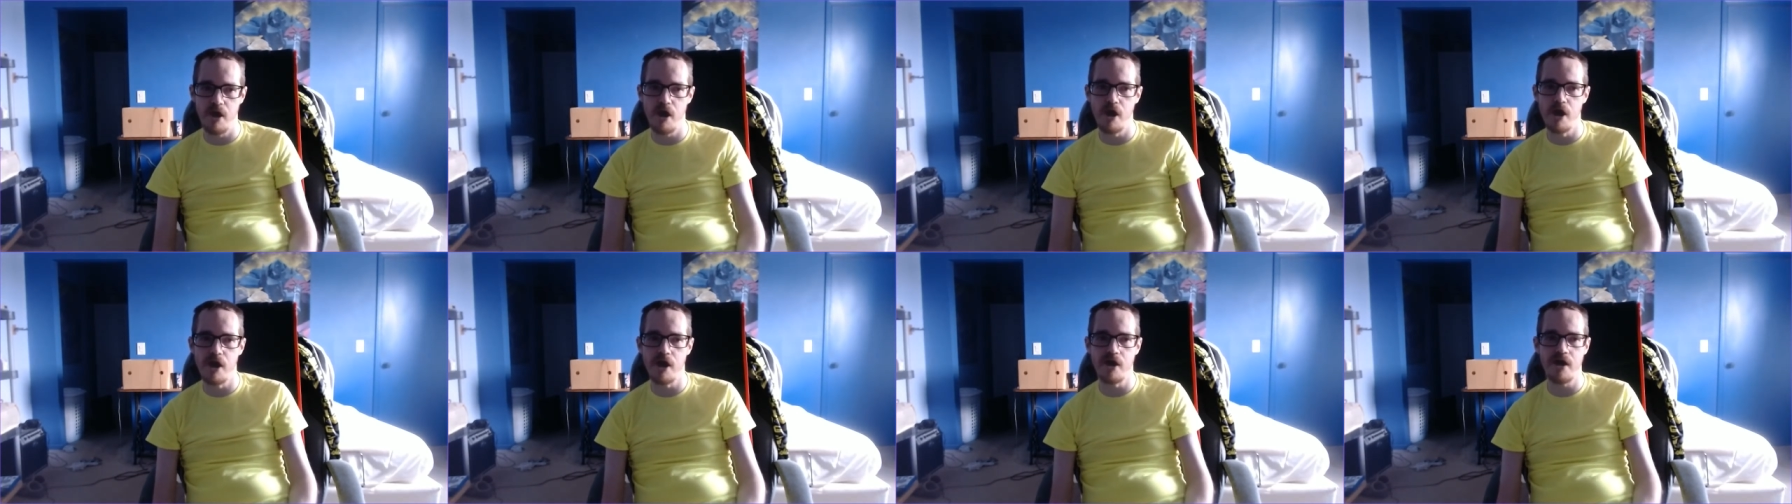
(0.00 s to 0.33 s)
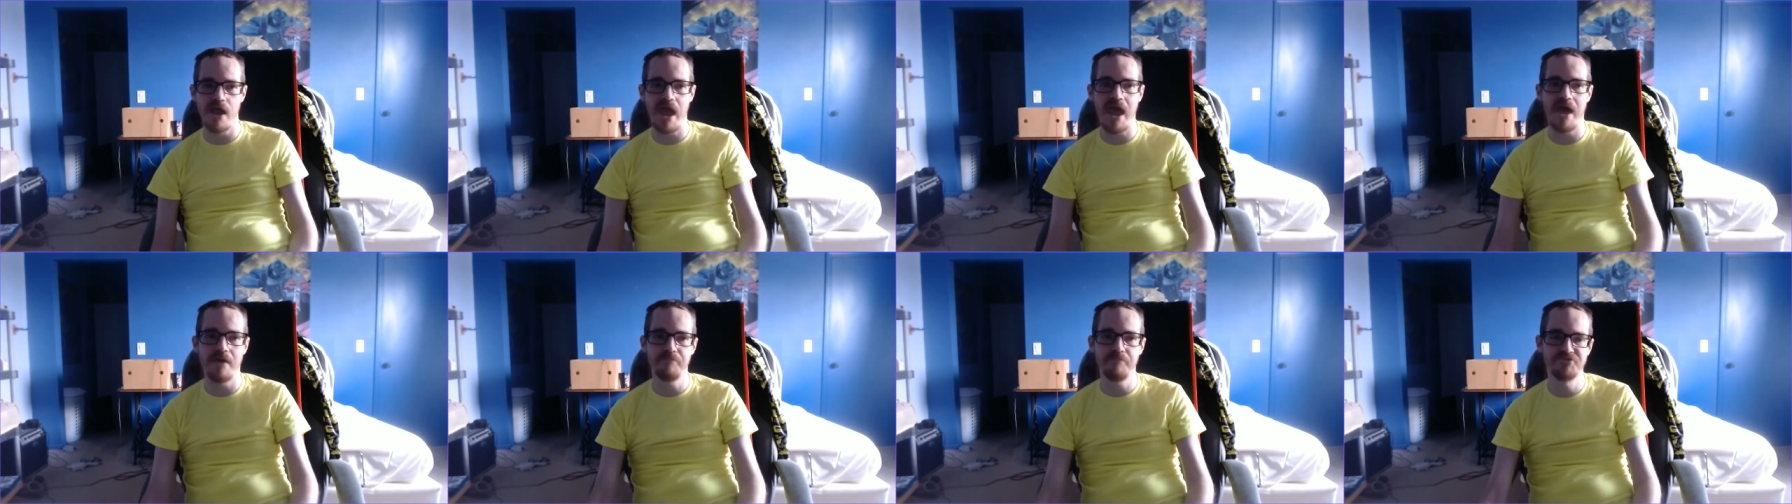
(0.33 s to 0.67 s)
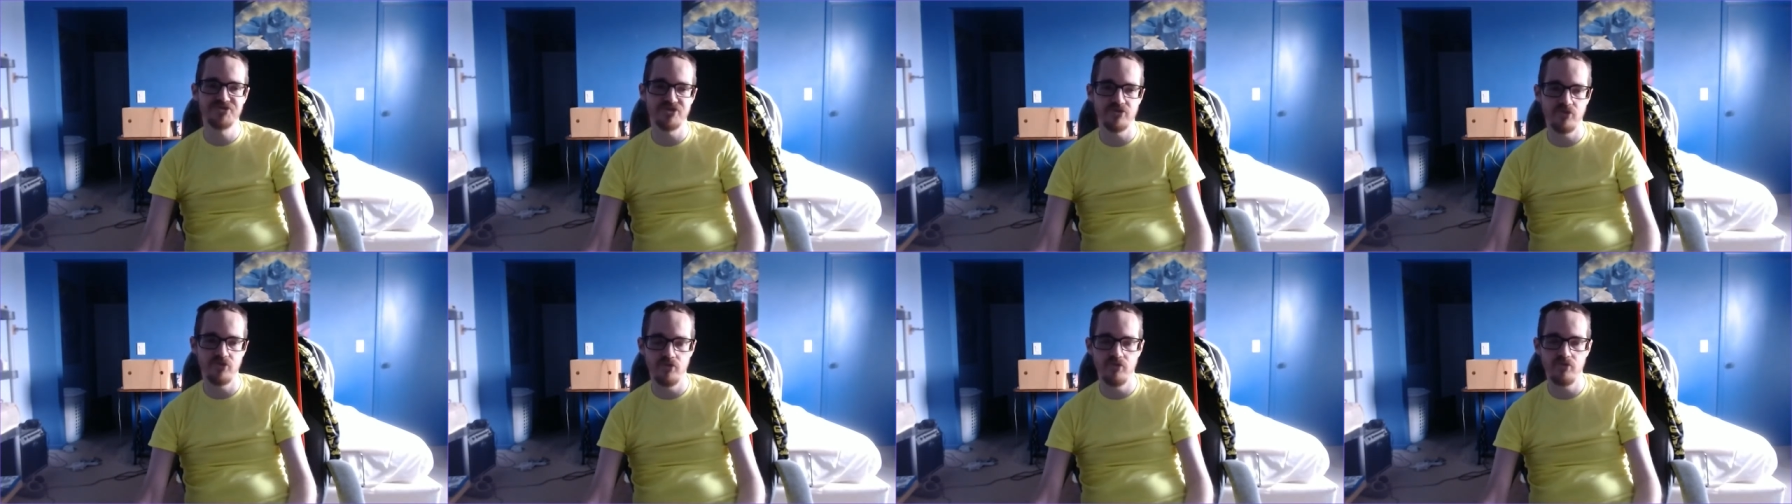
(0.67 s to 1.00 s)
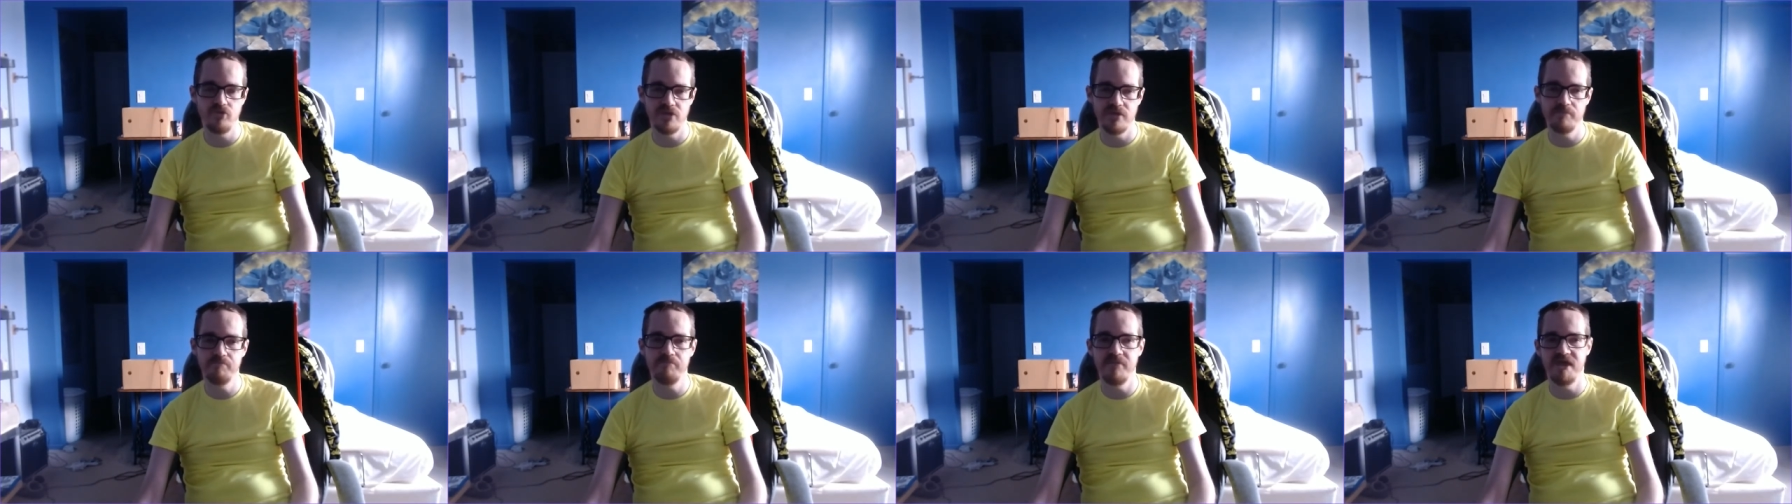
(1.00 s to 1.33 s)
are
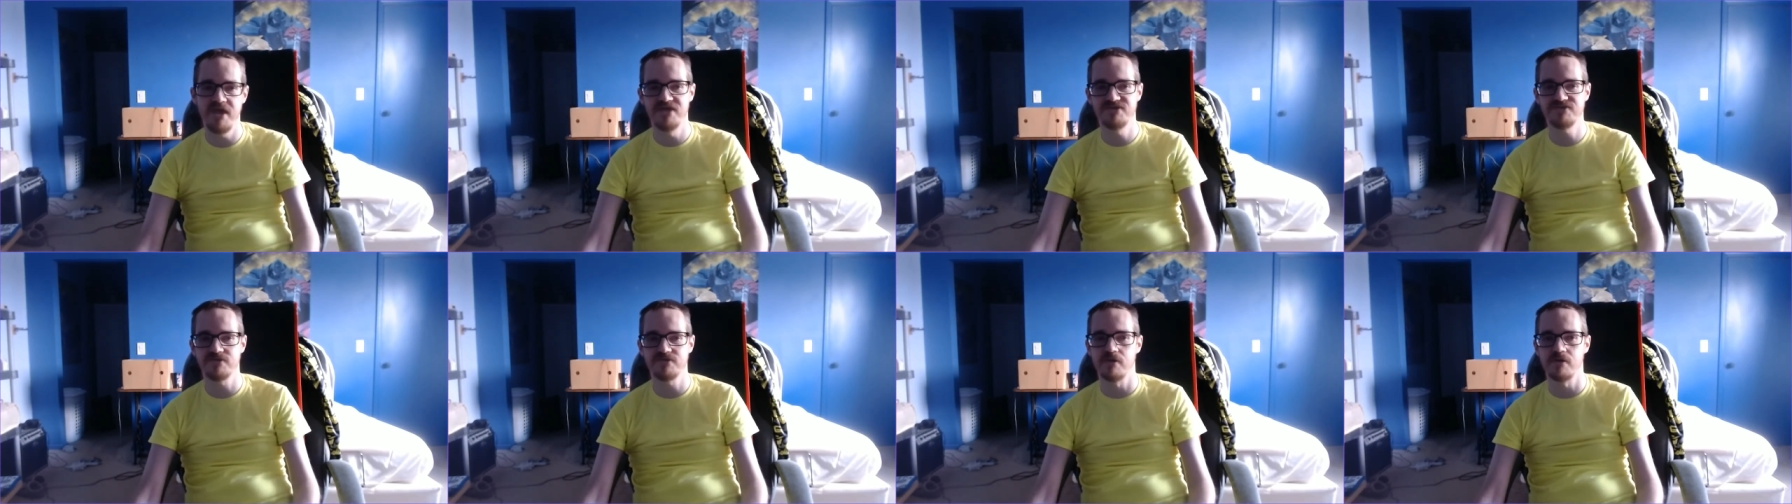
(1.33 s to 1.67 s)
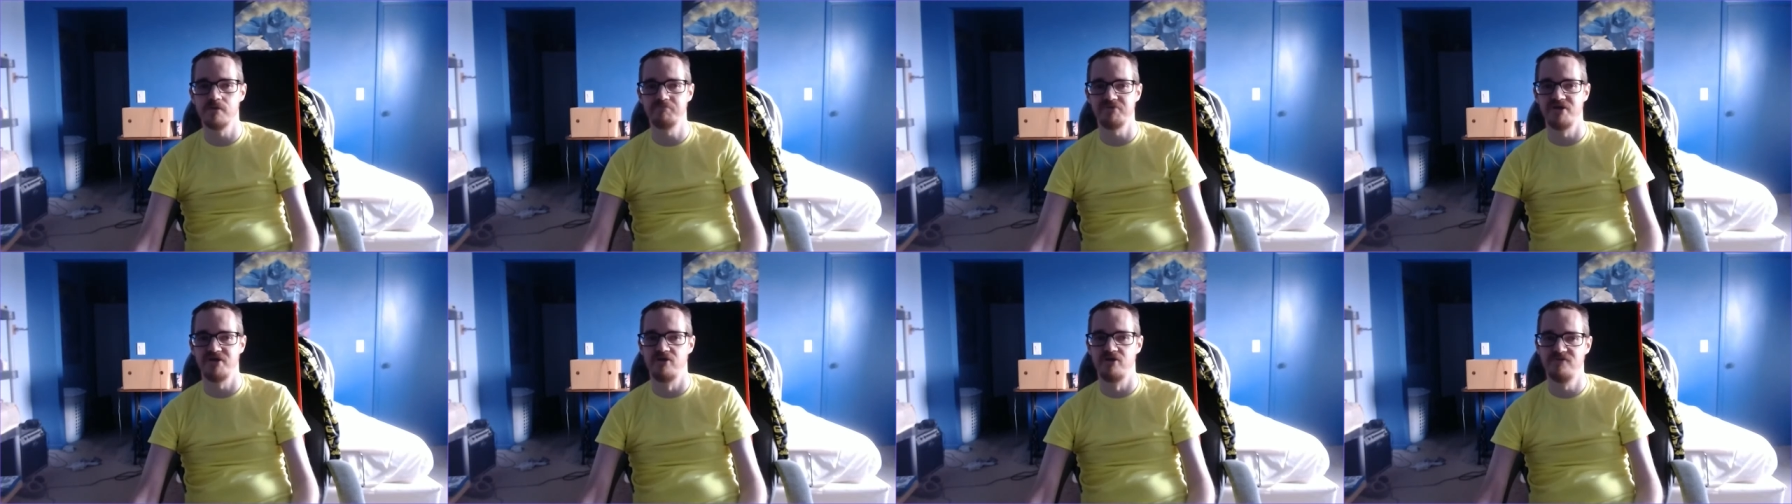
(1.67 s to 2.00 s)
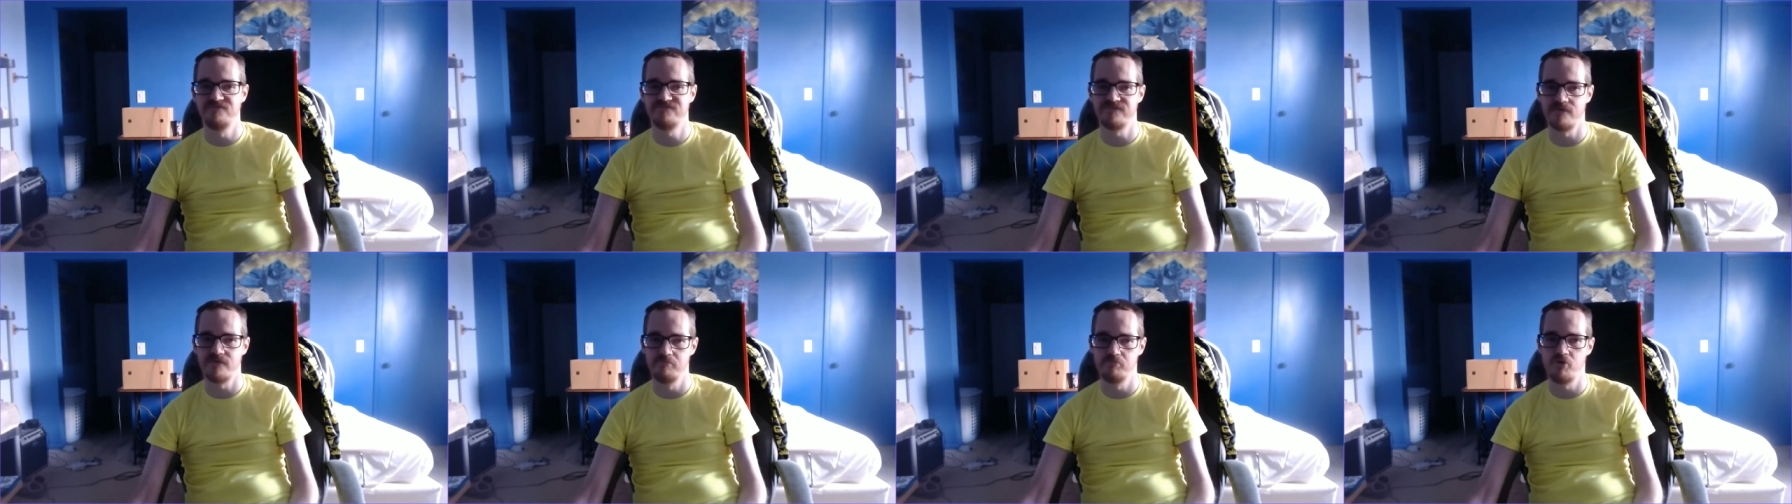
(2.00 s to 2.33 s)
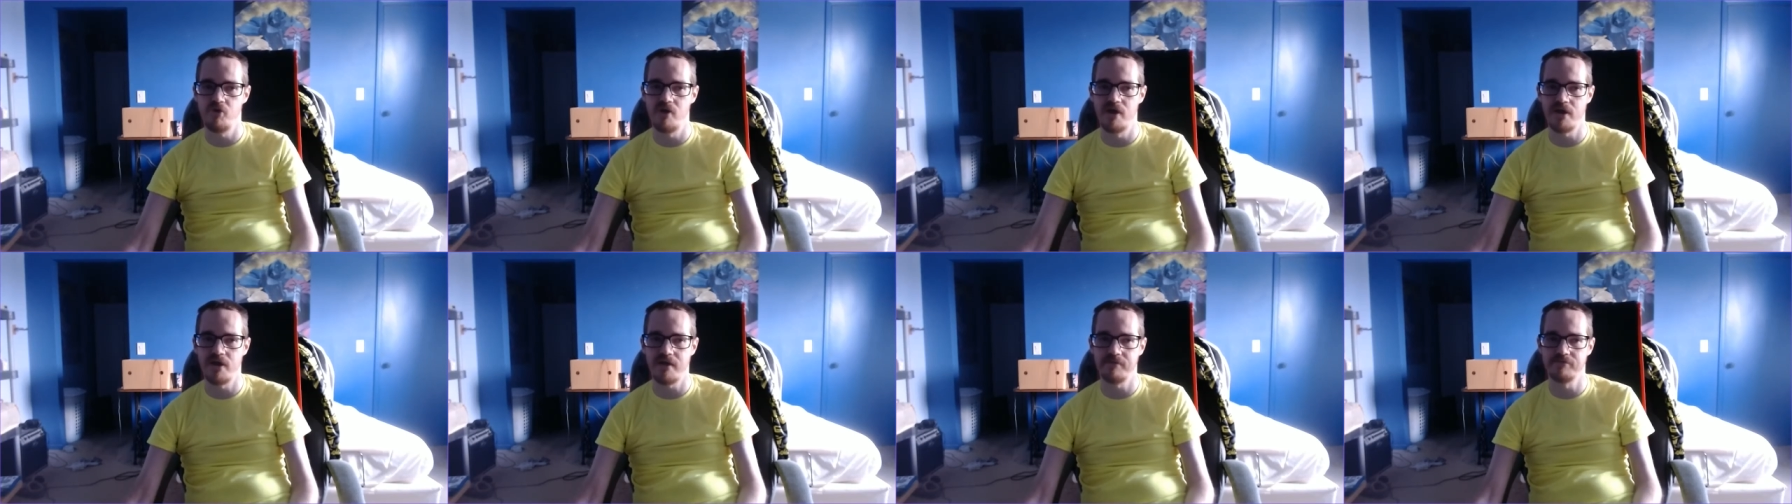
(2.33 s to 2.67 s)
absolutely miserable from
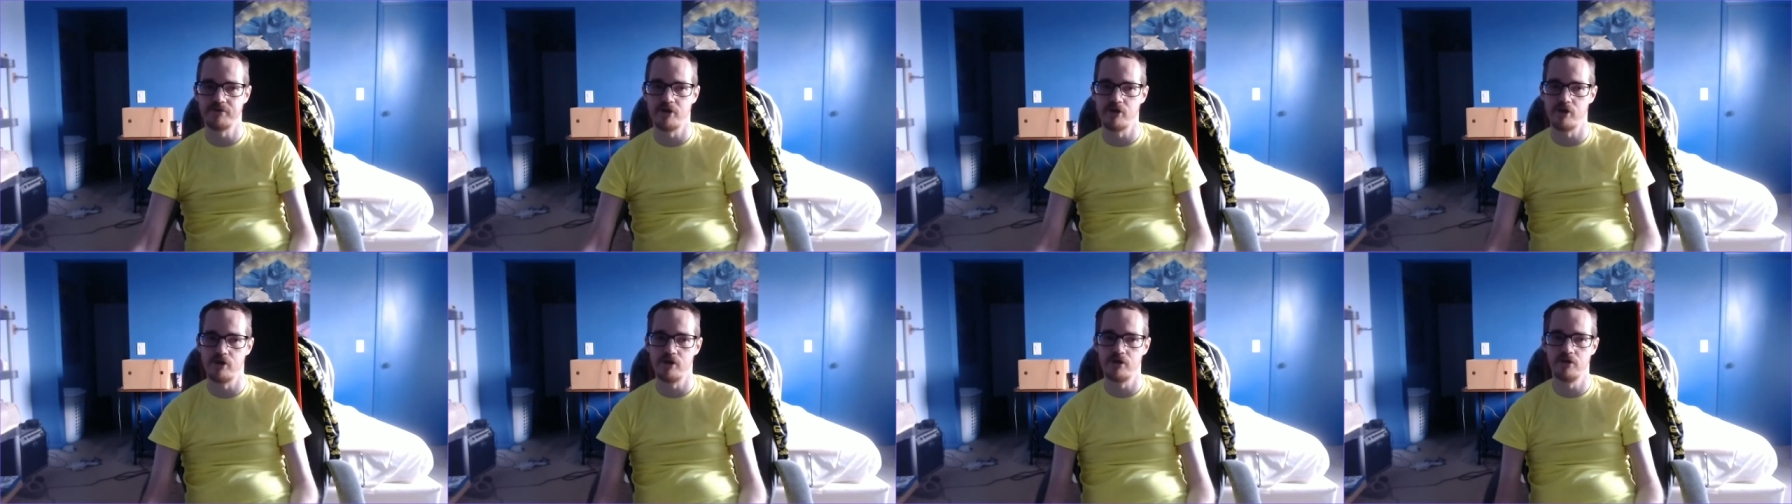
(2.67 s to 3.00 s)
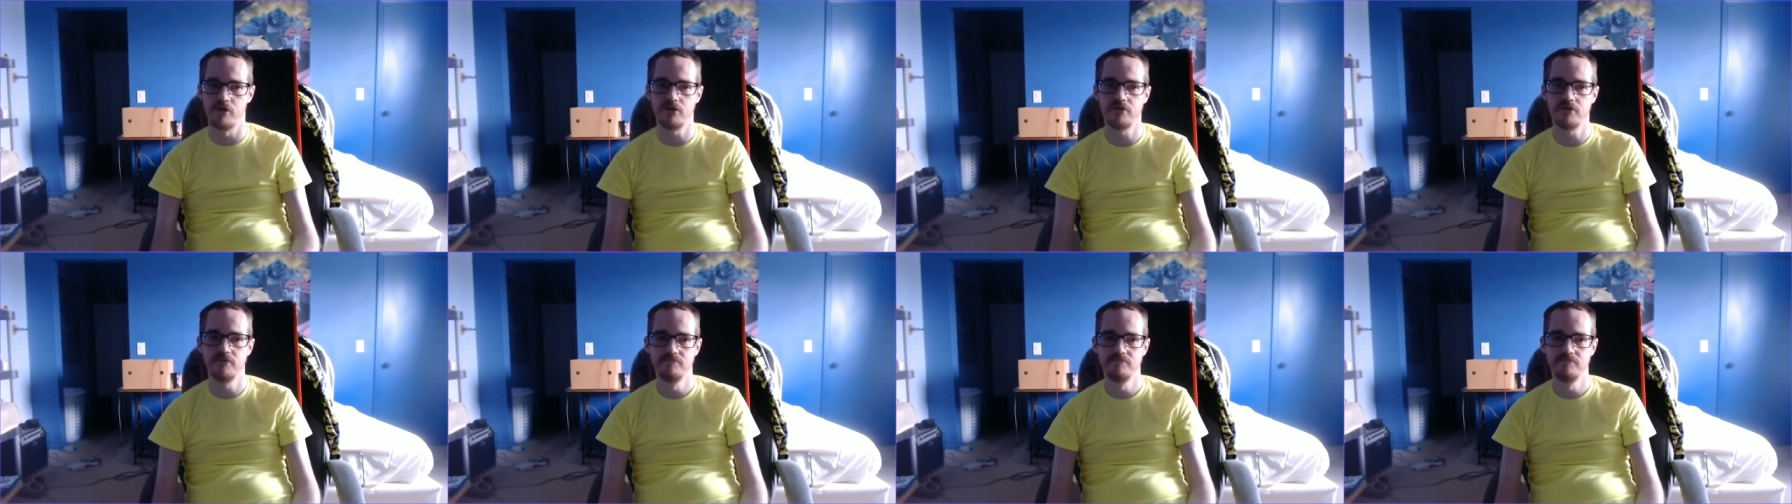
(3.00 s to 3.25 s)
what I've heard.